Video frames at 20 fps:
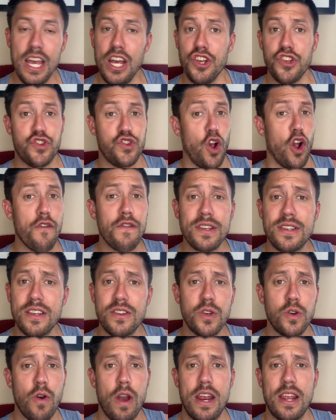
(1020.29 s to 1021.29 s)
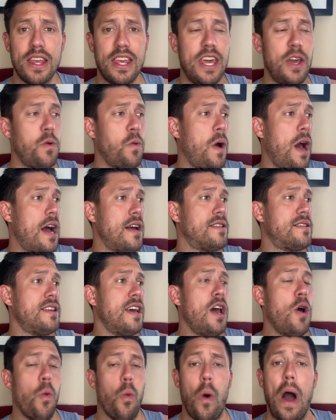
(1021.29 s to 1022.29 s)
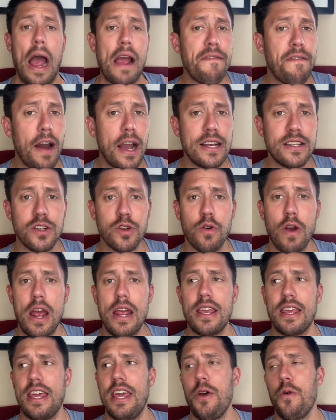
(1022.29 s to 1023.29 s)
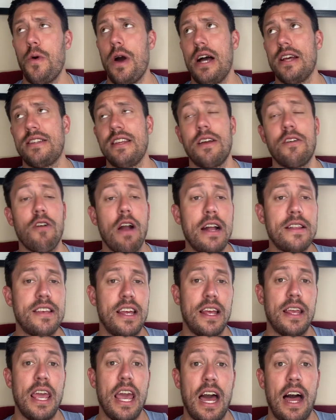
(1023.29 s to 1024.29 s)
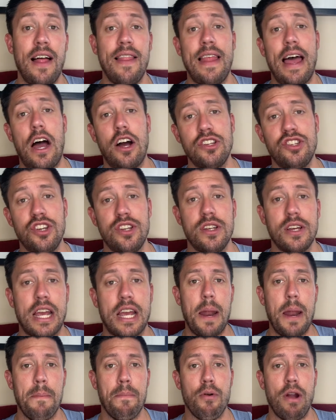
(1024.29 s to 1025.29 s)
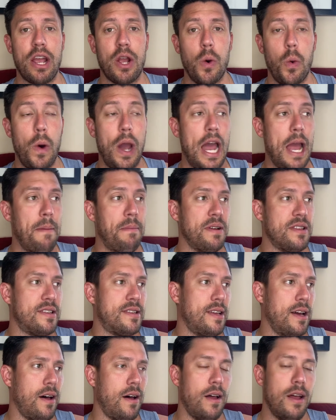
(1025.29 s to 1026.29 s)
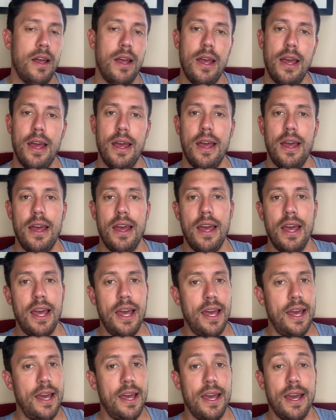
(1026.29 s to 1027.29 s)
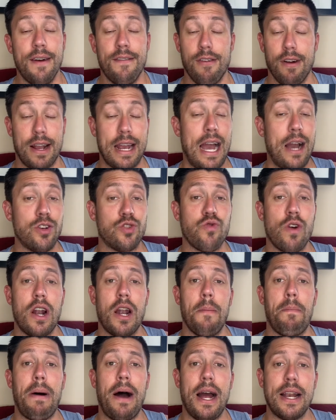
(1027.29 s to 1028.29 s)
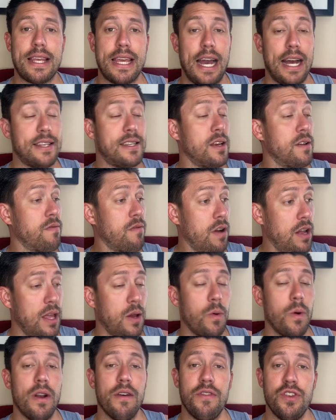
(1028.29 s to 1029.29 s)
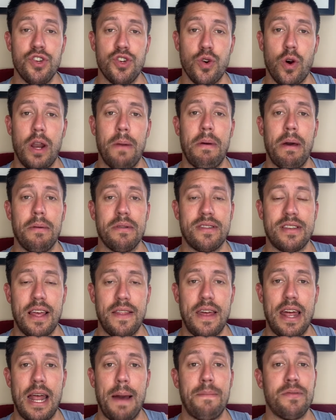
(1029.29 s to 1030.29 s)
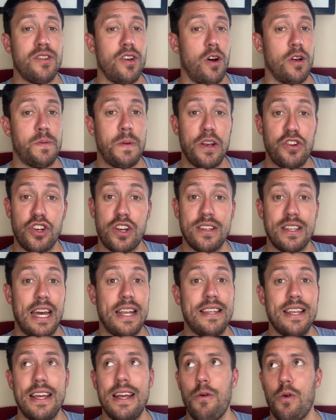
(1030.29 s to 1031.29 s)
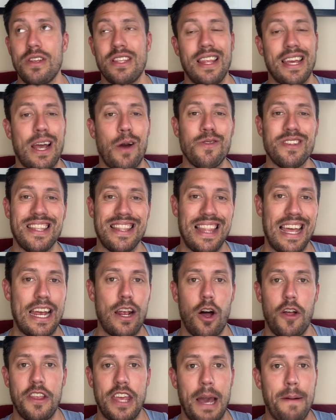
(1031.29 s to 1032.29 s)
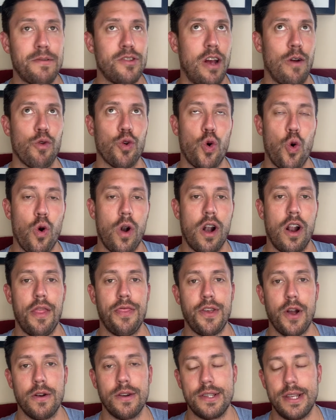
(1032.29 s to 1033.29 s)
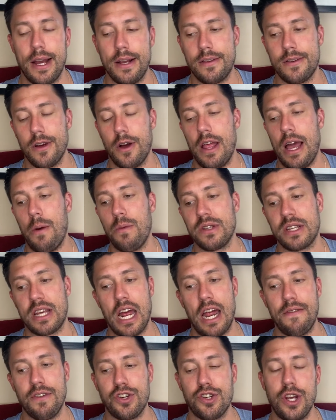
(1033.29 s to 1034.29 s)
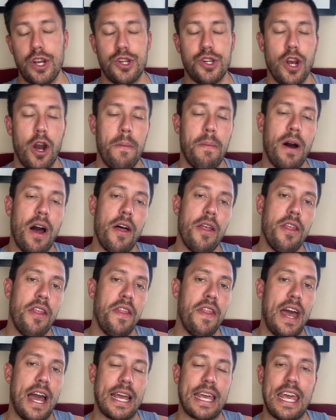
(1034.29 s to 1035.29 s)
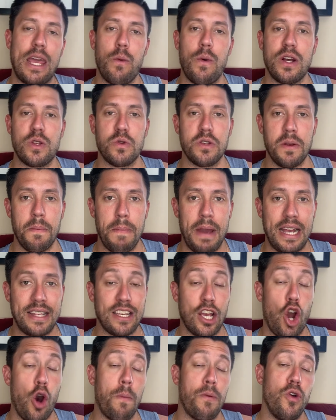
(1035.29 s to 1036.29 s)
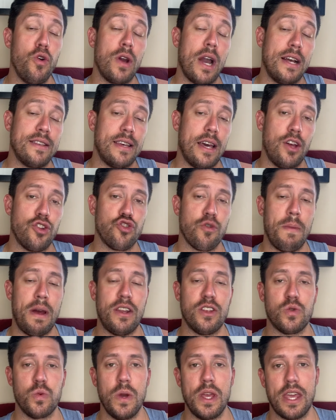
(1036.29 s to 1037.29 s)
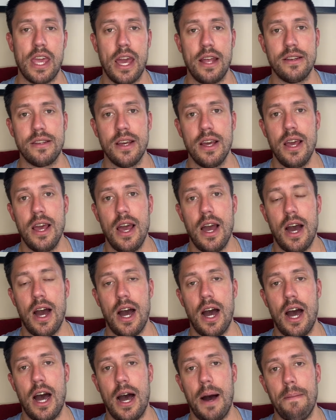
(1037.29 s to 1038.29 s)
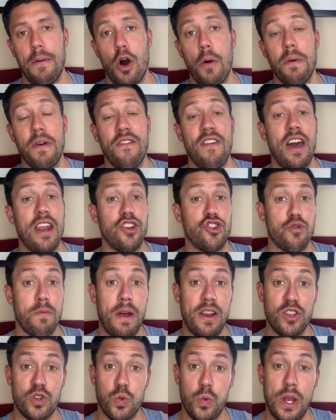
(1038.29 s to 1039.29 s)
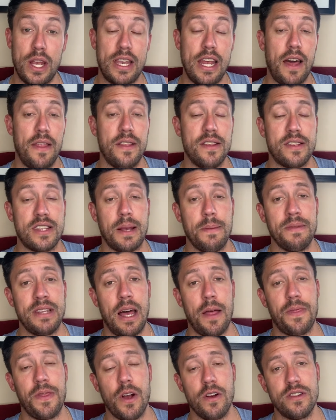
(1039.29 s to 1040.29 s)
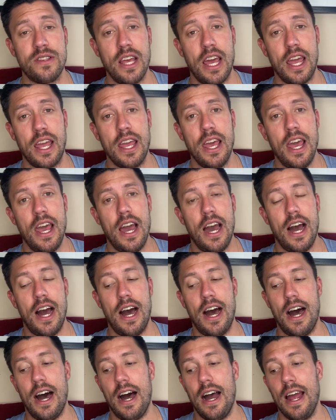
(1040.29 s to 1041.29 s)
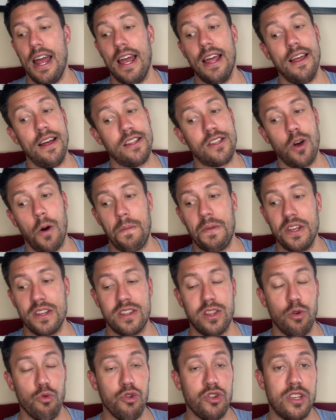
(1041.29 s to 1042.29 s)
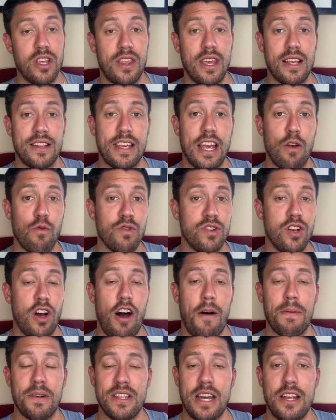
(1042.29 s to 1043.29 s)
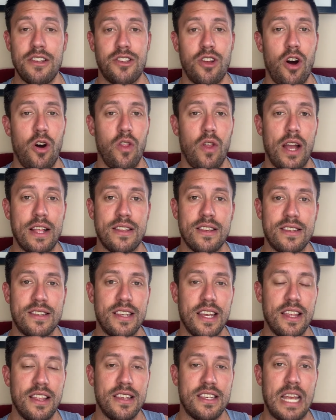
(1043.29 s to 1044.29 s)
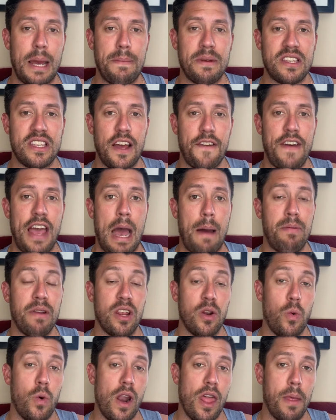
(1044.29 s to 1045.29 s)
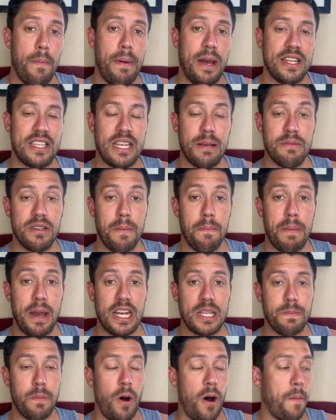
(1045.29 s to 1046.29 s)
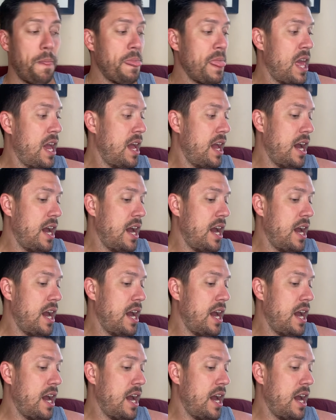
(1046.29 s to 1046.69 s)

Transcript: service isn't great in Key West. Wi-Fi isn't great in Key West. And granted, yeah, it allows you to of break away, but still, for a guy who's running a podcast, he really would have enjoyed to be able to send that episode, especially because it wasn't like I was late on the episode. I recorded on Thursday, so that was kind of a shit show. But other than that, Key West was amazing. I hope you guys had a tremendous weekend. I hope you've had a tremendous week now that this comes out Thursday. And let's hope this La Russa things get resolved, because I don't like to see this type of stuff happening to one of the best teams in baseball.